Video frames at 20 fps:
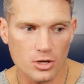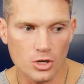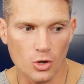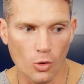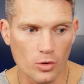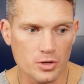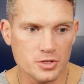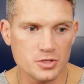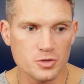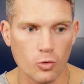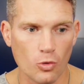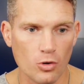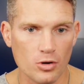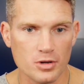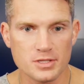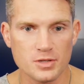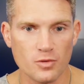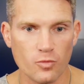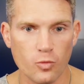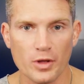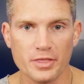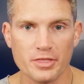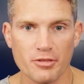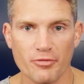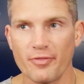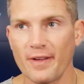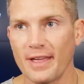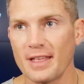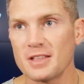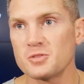going towards of what the
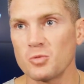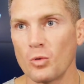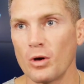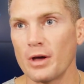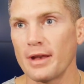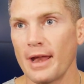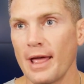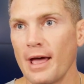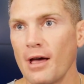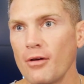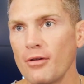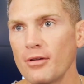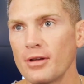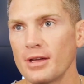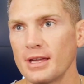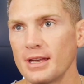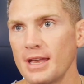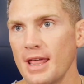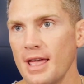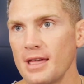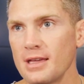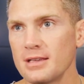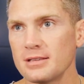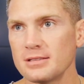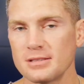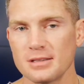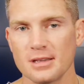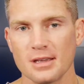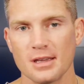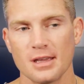fans want
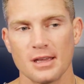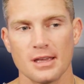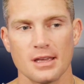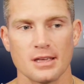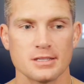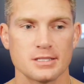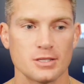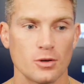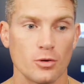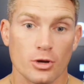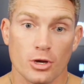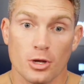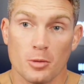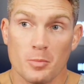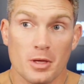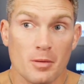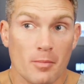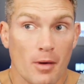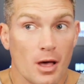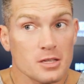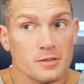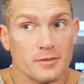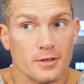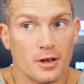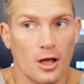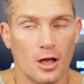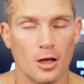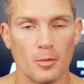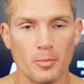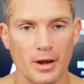nowadays. So it could be
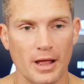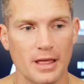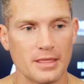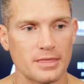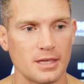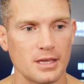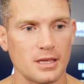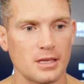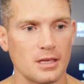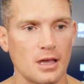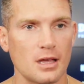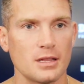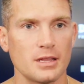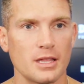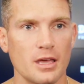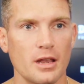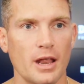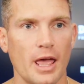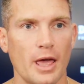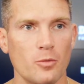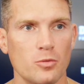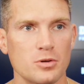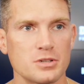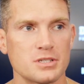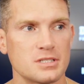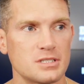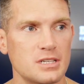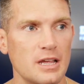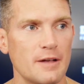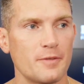Masvidal, but I think uh, Leon
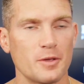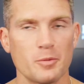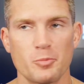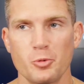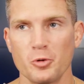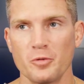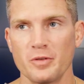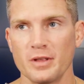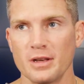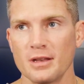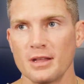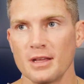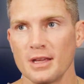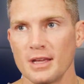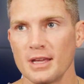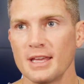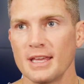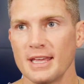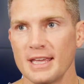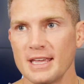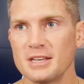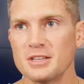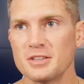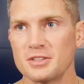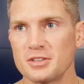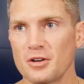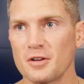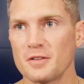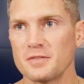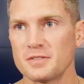Edwards has definitely proven he
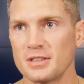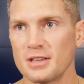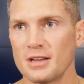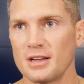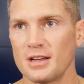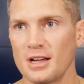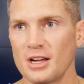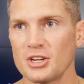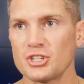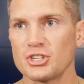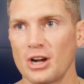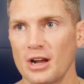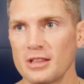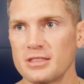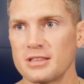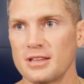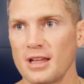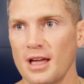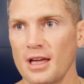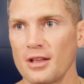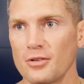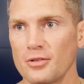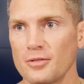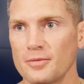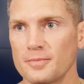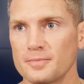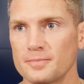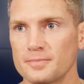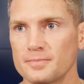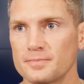deserves uh, a shot at the title.
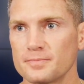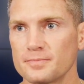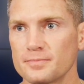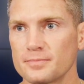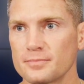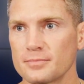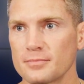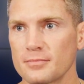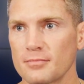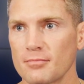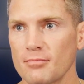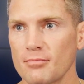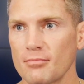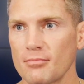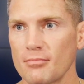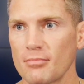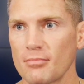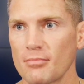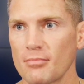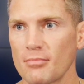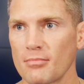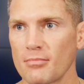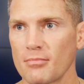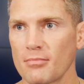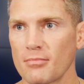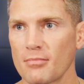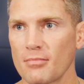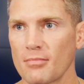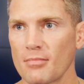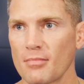So what, what would you say if you're
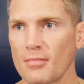Colby